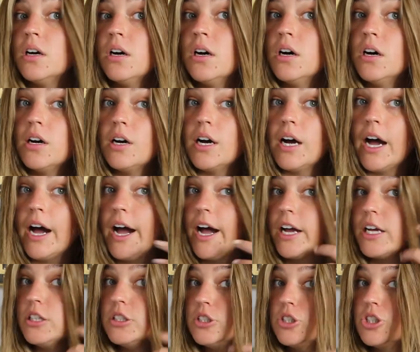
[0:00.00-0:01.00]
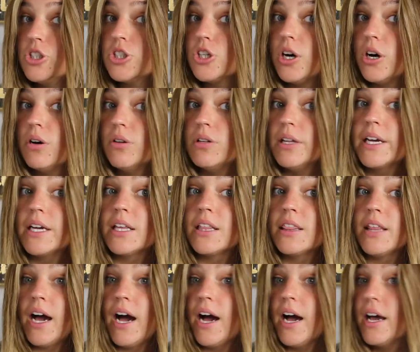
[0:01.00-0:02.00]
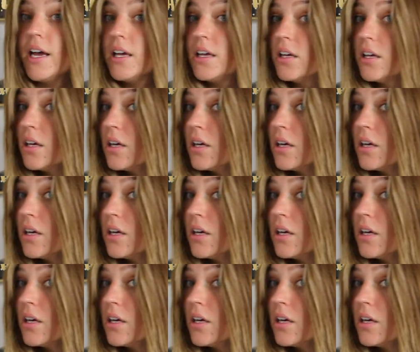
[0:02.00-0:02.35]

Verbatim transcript: I don't like that.